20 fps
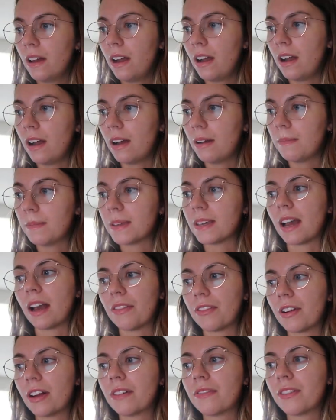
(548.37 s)
Um,
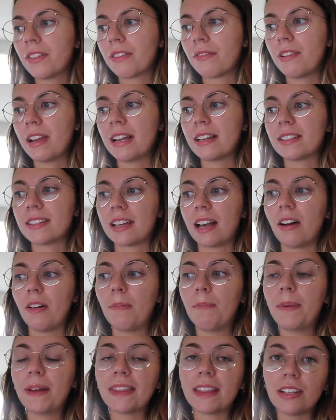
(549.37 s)
yeah, they're out of a
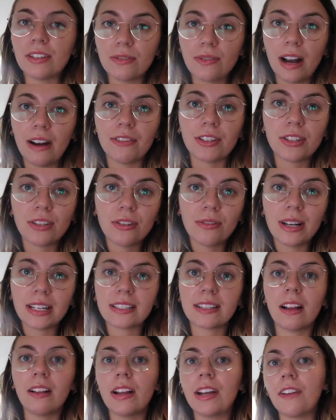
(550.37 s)
3XL, but they do have a
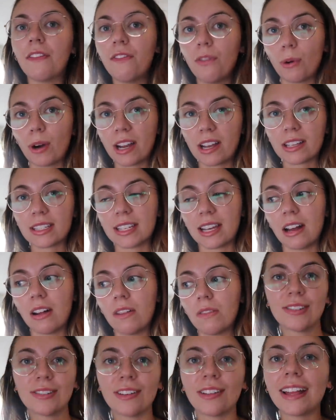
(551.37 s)
2XL and a
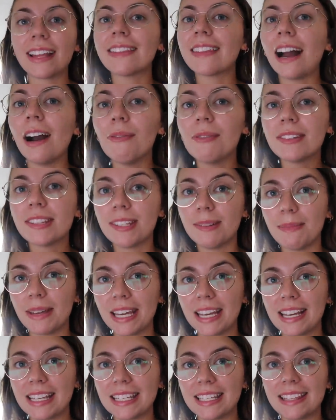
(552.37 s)
4XL. So like that one to
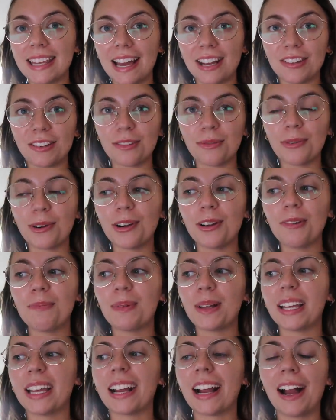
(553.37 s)
me isn't the end of the world,
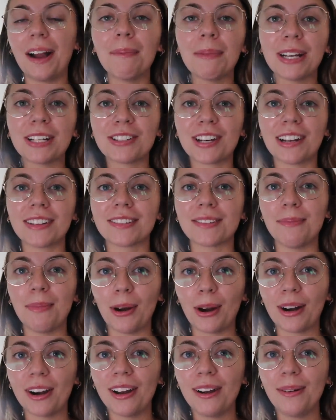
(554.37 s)
but like I may check
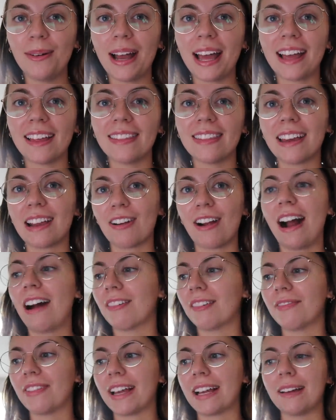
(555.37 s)
tomorrow and they're
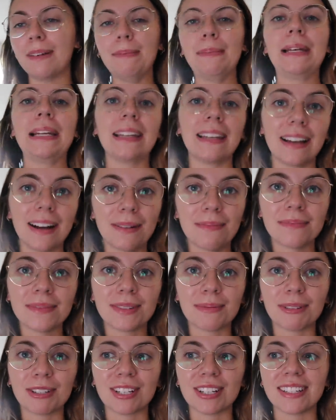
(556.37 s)
out of like
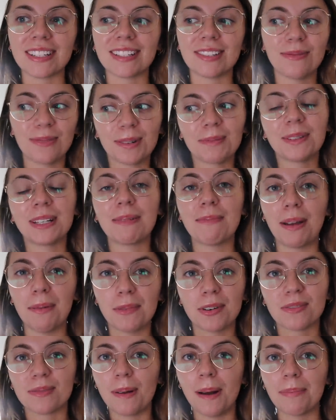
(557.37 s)
mediums, which is normally my
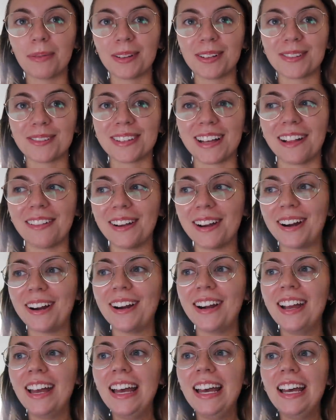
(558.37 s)
most popular
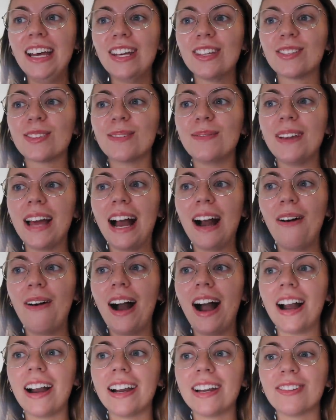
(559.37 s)
seller. So now
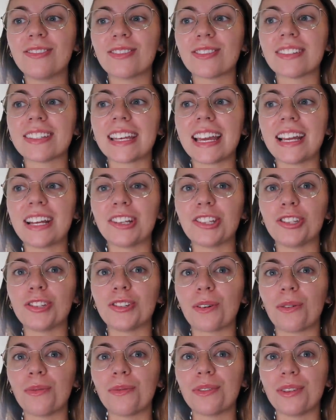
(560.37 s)
I just like
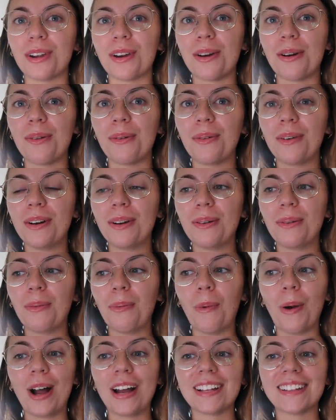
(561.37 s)
don't know
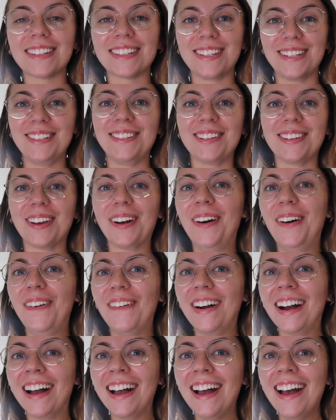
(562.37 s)
what to do.